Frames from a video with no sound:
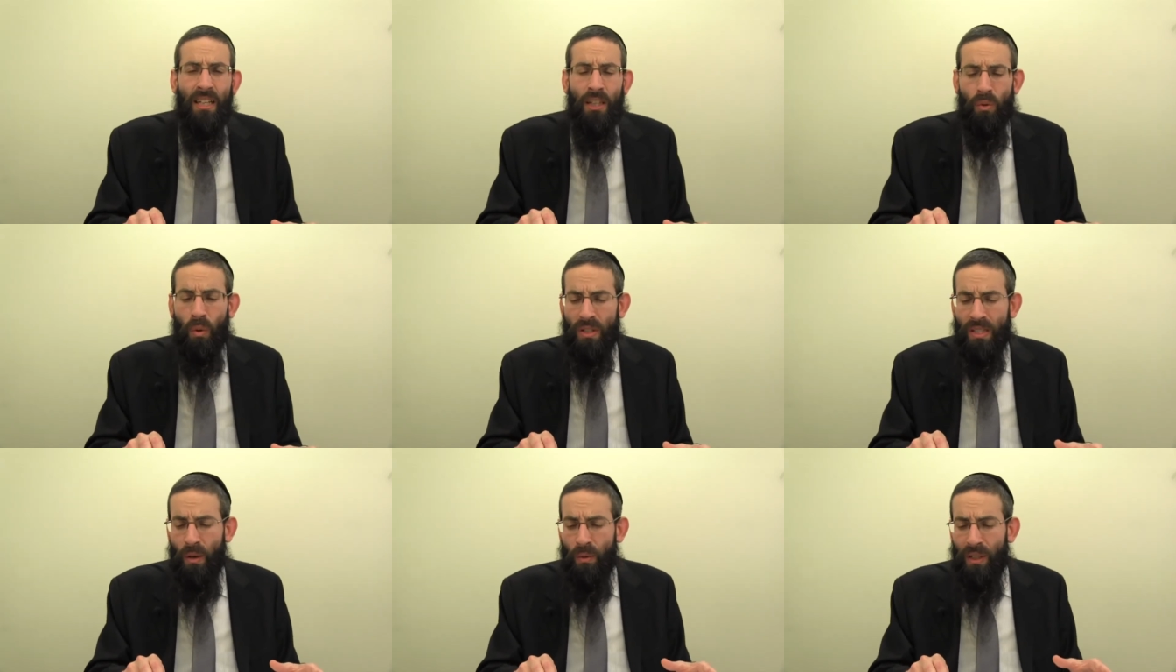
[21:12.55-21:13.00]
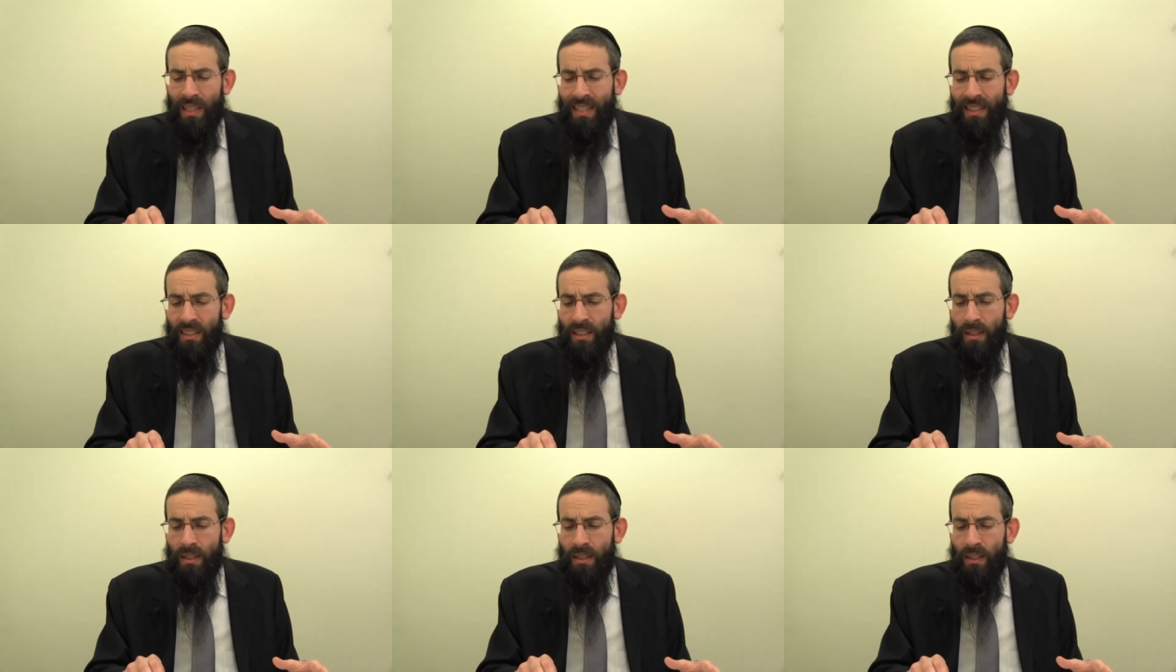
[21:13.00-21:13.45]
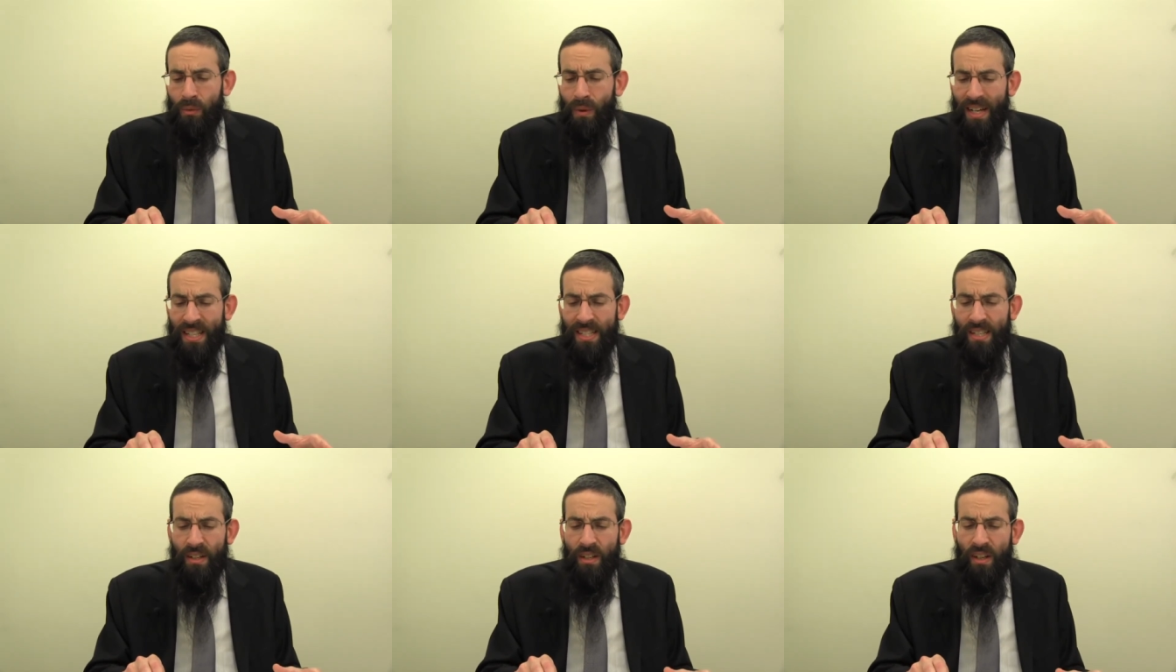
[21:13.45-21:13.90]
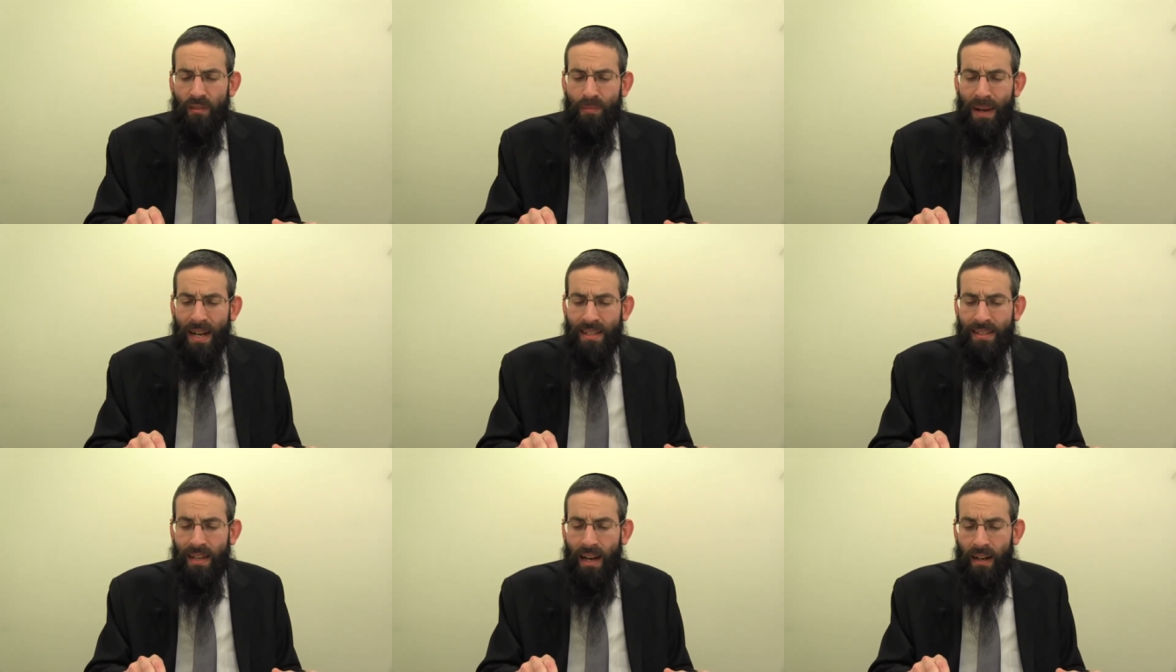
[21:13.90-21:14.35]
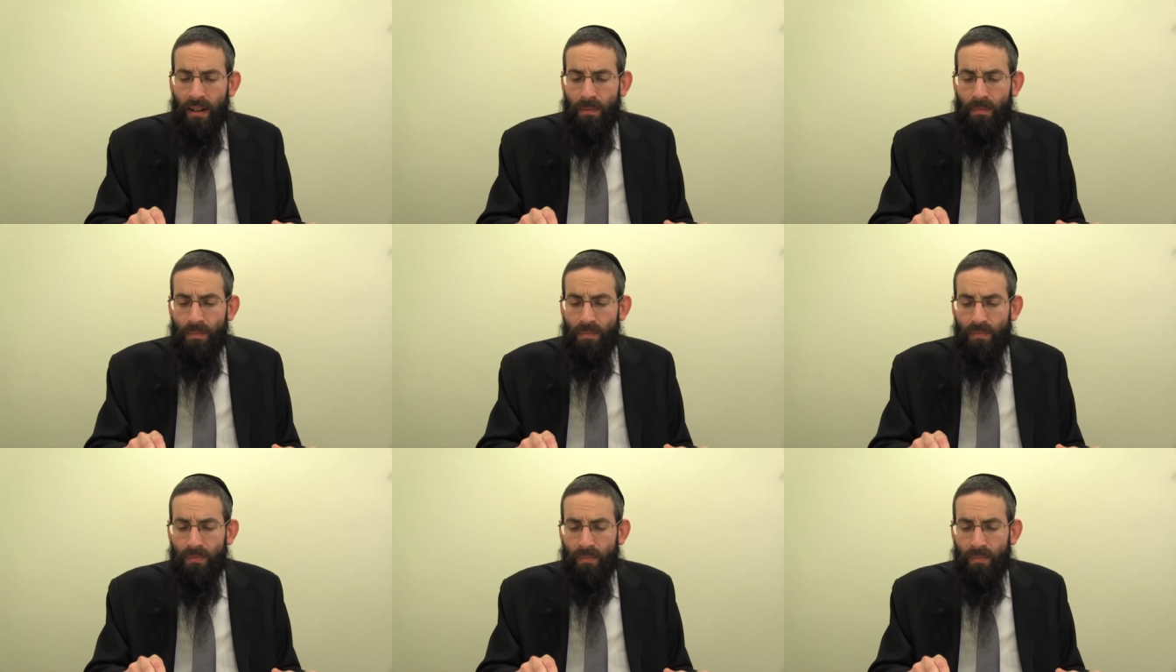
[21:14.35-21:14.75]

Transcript: the ones that were killed in the great city of Beitar.